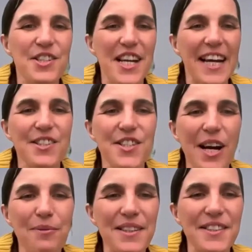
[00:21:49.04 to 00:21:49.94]
change
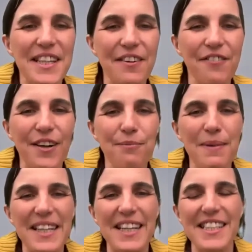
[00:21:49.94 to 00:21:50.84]
topics here for a
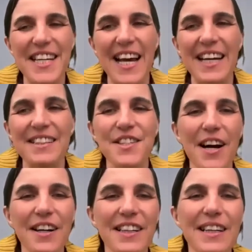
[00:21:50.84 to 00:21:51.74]
minute and
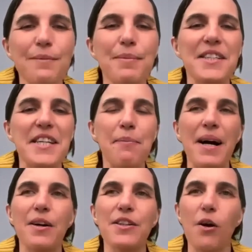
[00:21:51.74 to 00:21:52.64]
talk a little bit
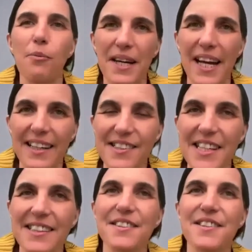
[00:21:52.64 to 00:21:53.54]
about open
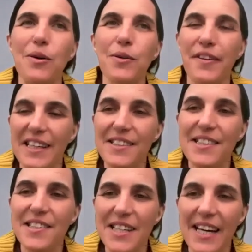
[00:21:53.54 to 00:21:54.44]
access. So this
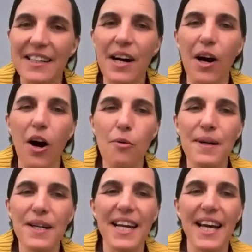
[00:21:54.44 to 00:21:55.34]
is an
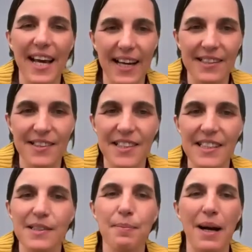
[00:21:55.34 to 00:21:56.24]
open
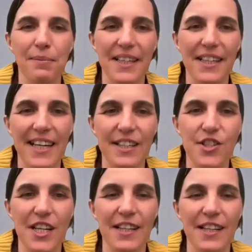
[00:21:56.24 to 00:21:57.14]
access
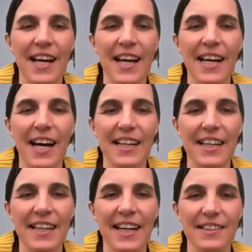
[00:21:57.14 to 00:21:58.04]
publication, AI
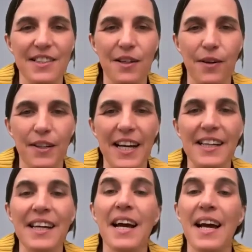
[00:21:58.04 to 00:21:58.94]
enhanced
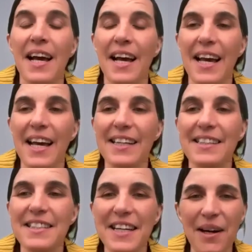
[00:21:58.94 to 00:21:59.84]
learning. And